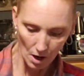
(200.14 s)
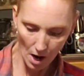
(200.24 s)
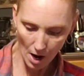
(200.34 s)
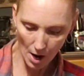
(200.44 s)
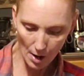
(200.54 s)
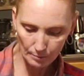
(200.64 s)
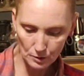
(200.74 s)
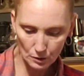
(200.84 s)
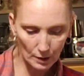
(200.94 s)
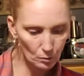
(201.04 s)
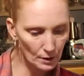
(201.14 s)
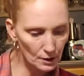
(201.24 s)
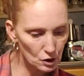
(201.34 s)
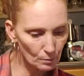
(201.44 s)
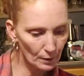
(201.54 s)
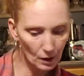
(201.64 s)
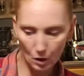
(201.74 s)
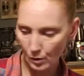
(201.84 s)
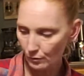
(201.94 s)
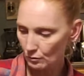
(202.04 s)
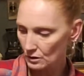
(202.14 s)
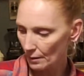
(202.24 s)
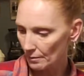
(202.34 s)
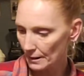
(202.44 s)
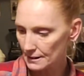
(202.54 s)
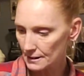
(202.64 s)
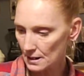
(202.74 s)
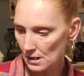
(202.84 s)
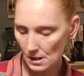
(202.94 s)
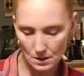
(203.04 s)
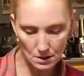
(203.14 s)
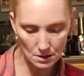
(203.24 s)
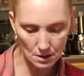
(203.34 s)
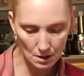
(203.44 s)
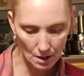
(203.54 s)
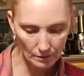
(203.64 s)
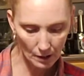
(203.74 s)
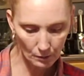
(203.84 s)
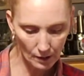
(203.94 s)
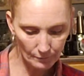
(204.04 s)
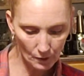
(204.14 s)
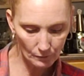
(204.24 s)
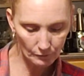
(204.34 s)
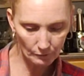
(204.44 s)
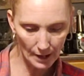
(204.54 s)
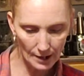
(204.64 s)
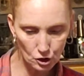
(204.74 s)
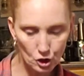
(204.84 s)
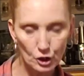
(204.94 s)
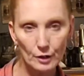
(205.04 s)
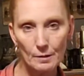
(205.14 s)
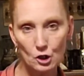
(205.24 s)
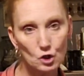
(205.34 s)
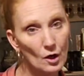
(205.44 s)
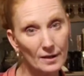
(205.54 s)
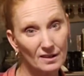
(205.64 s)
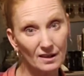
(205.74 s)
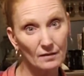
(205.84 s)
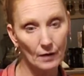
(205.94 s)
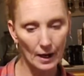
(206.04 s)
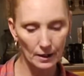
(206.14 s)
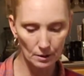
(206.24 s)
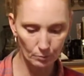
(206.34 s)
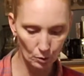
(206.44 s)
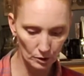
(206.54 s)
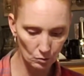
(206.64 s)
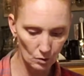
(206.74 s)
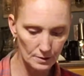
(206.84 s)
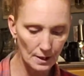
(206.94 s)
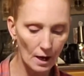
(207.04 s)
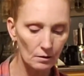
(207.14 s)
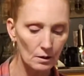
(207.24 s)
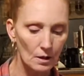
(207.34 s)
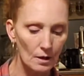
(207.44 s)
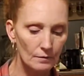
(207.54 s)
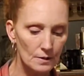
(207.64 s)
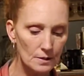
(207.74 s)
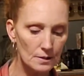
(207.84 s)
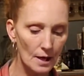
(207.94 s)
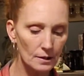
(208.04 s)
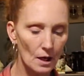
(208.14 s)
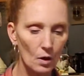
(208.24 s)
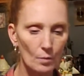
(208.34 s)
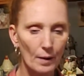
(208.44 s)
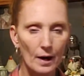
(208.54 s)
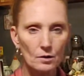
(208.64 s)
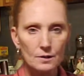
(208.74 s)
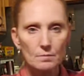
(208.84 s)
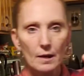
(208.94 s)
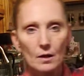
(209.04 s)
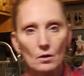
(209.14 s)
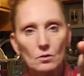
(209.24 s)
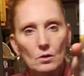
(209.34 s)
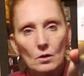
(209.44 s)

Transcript: So I wanted to go through some of my seeds that were left over from last year to make sure I didn't leave any important ones out. This is that yellow pear tomato